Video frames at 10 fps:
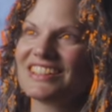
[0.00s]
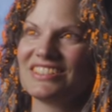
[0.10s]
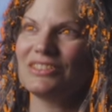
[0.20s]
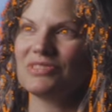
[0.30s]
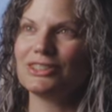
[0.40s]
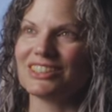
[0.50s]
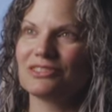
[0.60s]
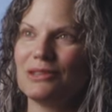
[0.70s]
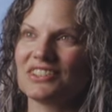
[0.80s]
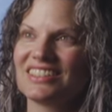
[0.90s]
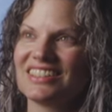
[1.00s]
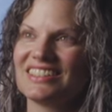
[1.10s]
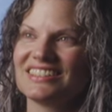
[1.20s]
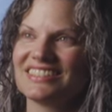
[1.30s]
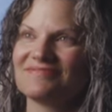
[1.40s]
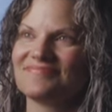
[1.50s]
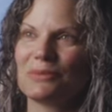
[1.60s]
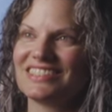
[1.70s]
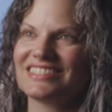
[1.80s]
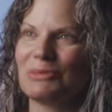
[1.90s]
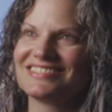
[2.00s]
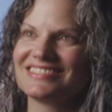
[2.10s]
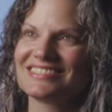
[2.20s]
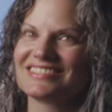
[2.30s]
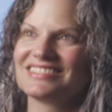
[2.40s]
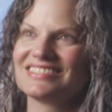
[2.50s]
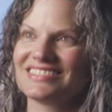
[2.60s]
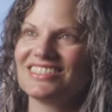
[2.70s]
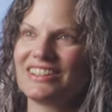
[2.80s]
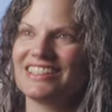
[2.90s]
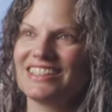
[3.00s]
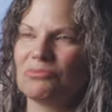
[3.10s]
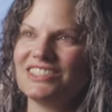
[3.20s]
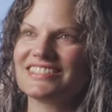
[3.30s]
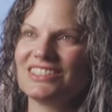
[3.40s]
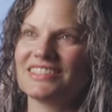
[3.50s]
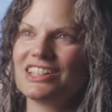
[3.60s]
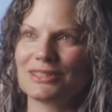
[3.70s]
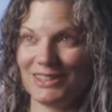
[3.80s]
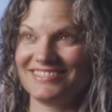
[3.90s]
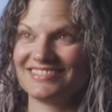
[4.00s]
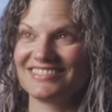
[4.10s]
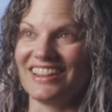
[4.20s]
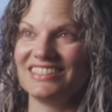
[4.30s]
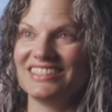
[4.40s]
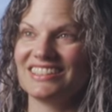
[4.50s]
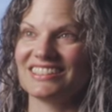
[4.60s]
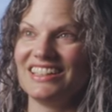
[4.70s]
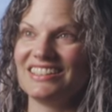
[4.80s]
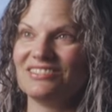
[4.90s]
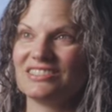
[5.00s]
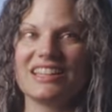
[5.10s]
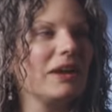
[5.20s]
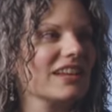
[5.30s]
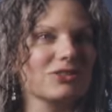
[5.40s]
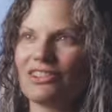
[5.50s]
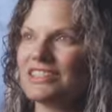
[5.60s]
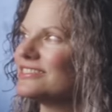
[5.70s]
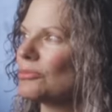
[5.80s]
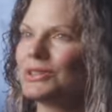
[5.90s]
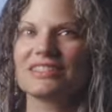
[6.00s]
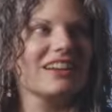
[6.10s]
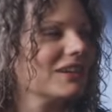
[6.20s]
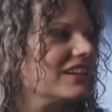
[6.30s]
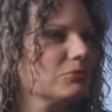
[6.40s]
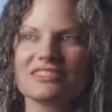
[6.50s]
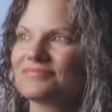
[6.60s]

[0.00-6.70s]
and exposure tools you should need: false color, vector scopes, R G B parade, zebras, R G B channels,